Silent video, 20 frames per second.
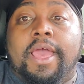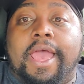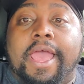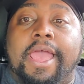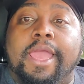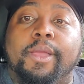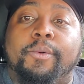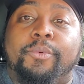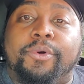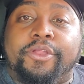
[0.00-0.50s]

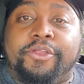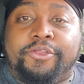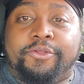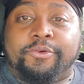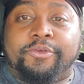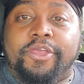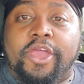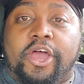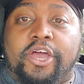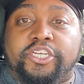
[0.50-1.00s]
Hey, what it do,
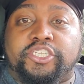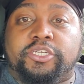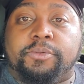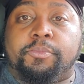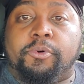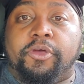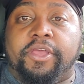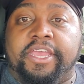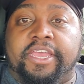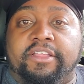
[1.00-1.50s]
y'all? It's your
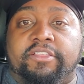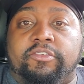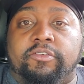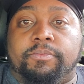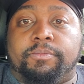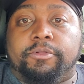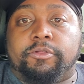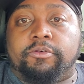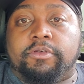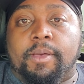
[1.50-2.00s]
boy
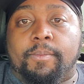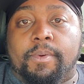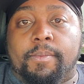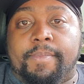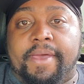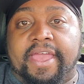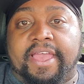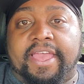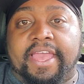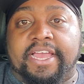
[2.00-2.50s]
E2 Blue coming
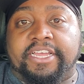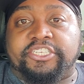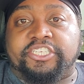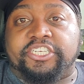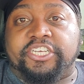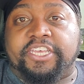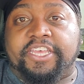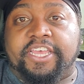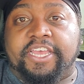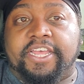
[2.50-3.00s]
back at
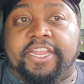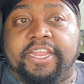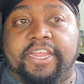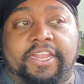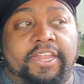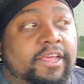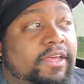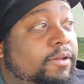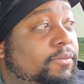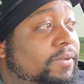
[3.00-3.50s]
you again,
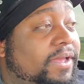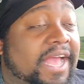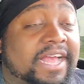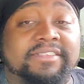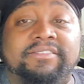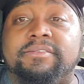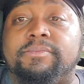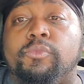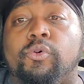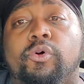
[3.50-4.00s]
and we
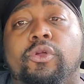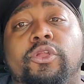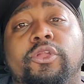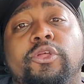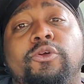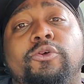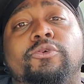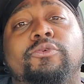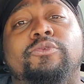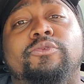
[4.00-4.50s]
got some more
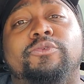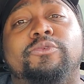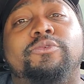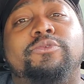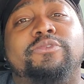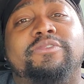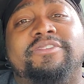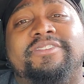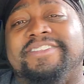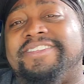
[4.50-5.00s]

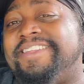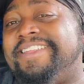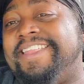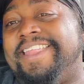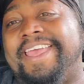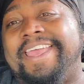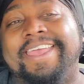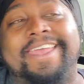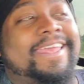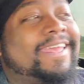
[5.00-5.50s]
news
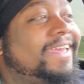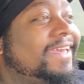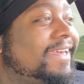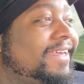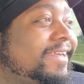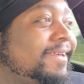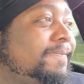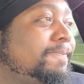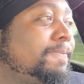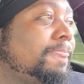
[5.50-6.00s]
today.
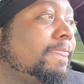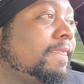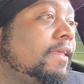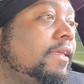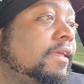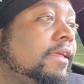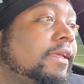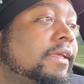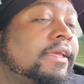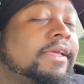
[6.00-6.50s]

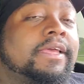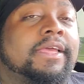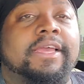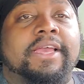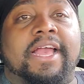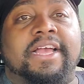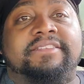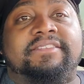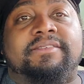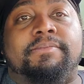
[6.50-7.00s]

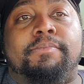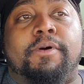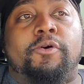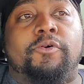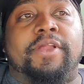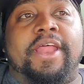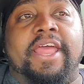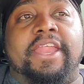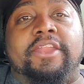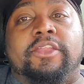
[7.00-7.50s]
Got some
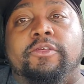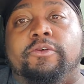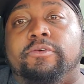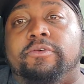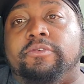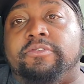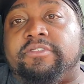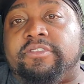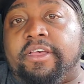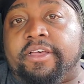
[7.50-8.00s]
more of that news.